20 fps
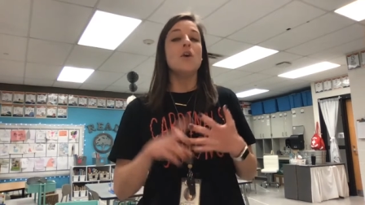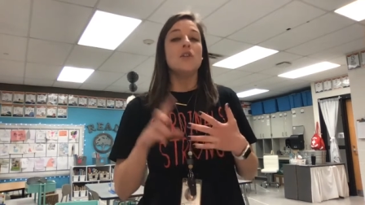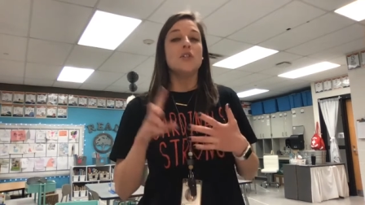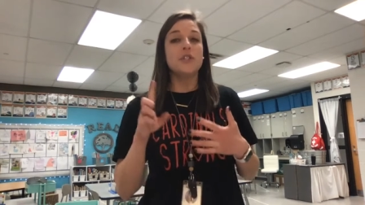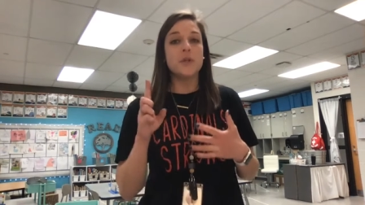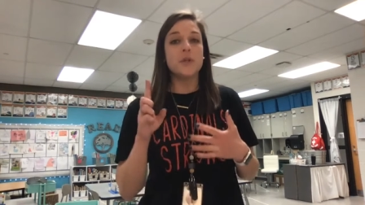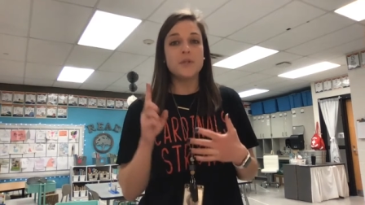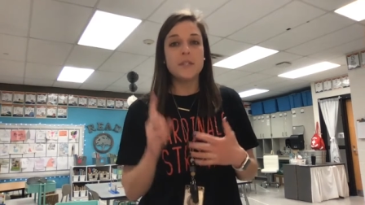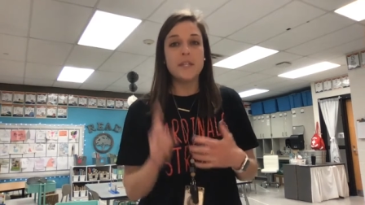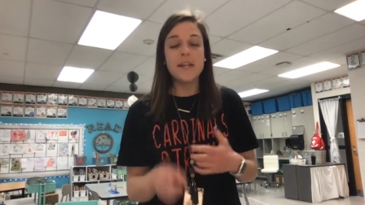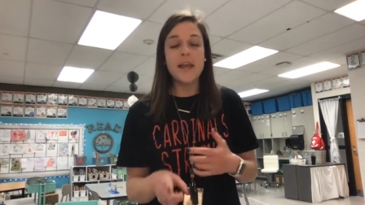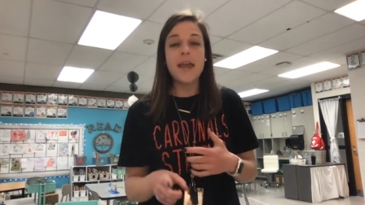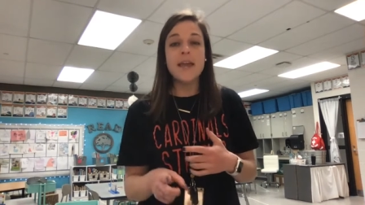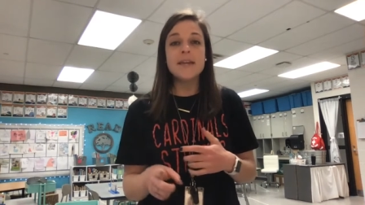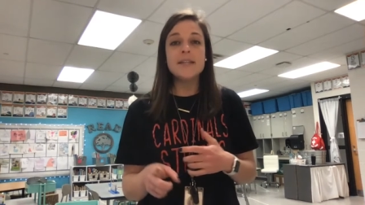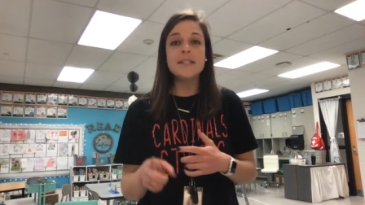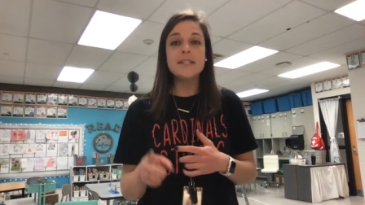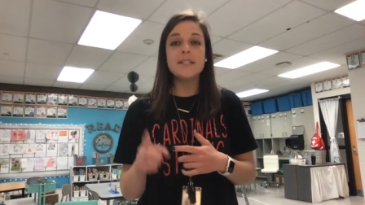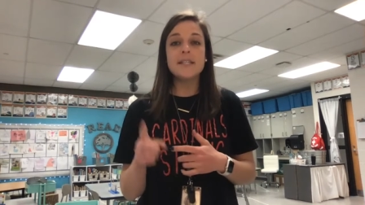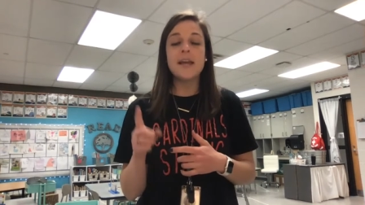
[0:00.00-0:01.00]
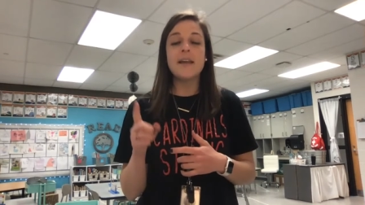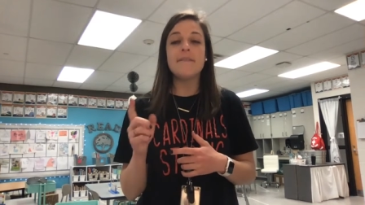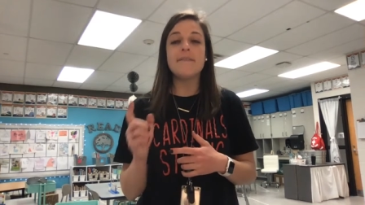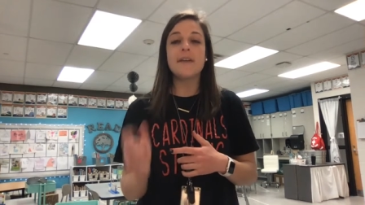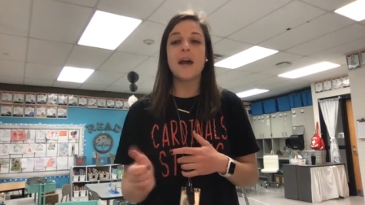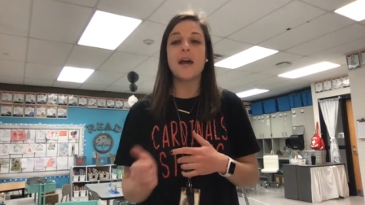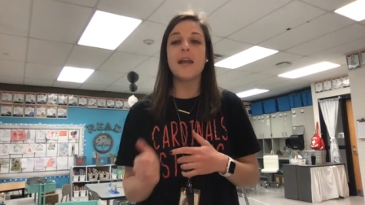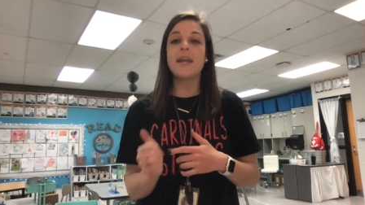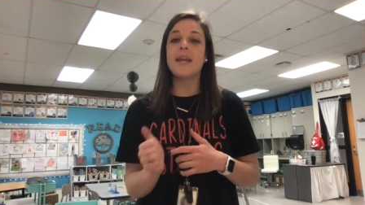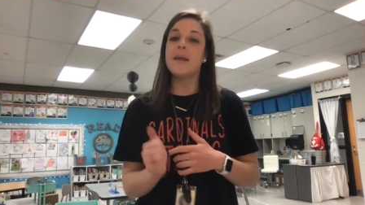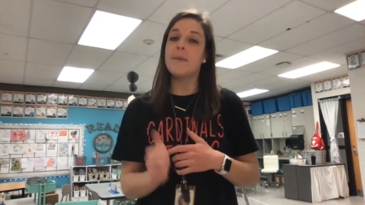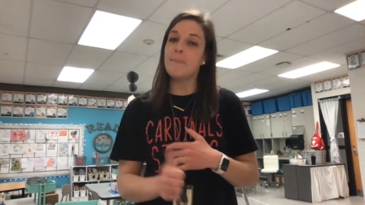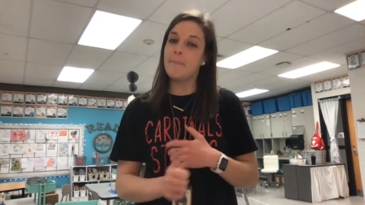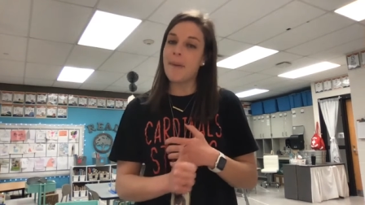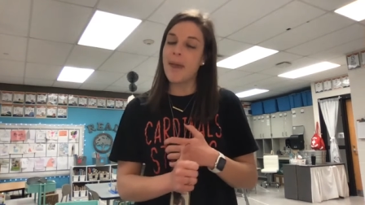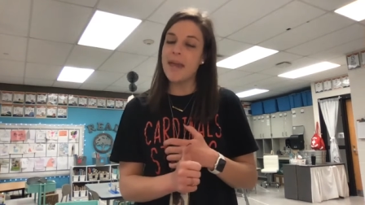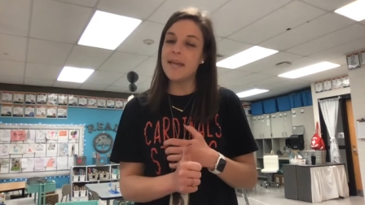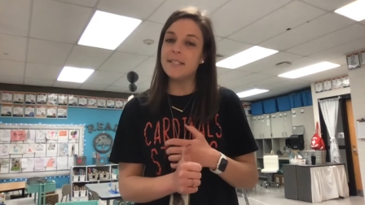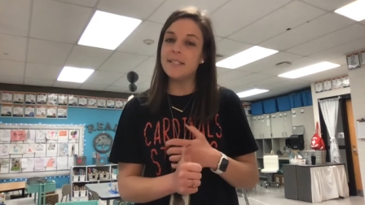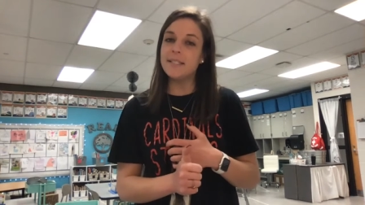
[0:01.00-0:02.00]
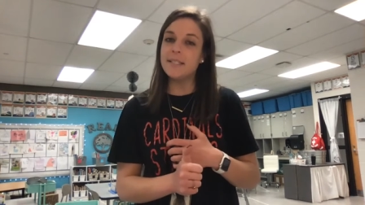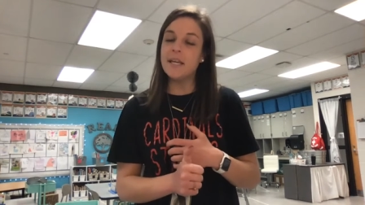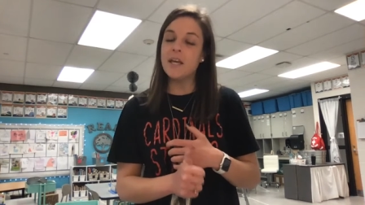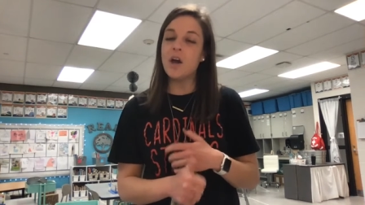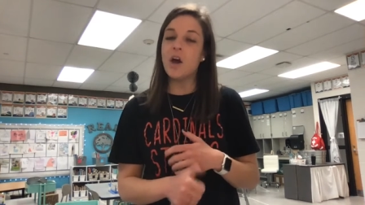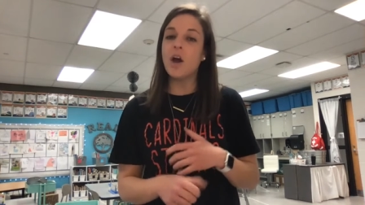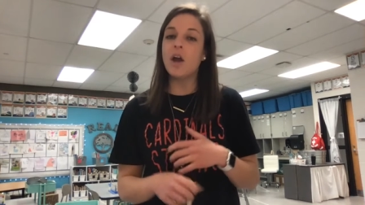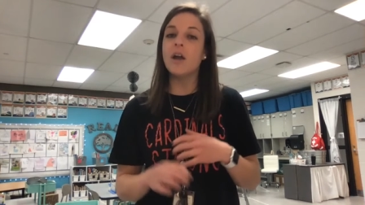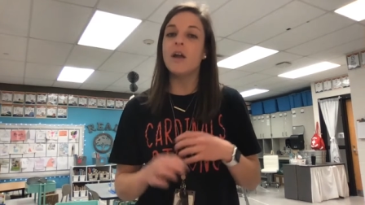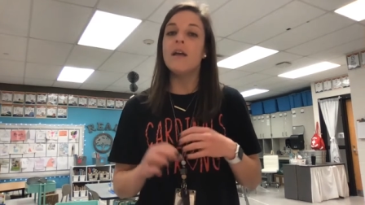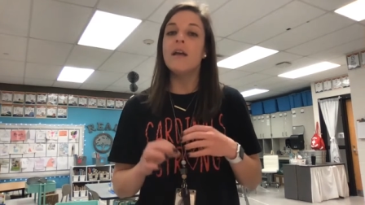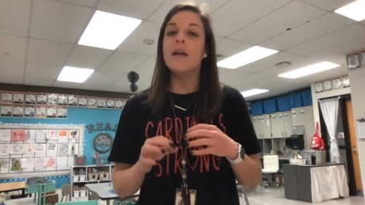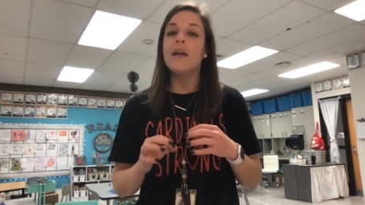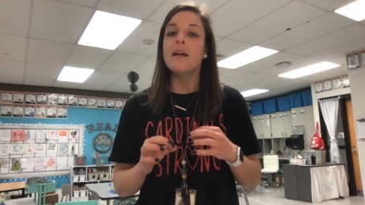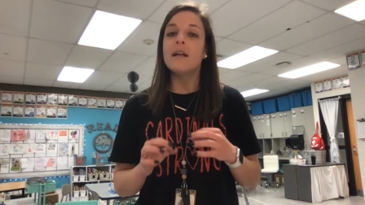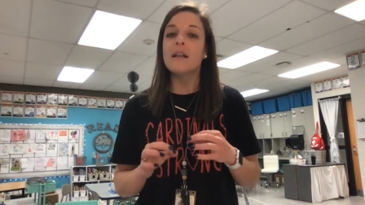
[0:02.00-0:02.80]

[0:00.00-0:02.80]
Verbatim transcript: So today, instead of cutting and pasting our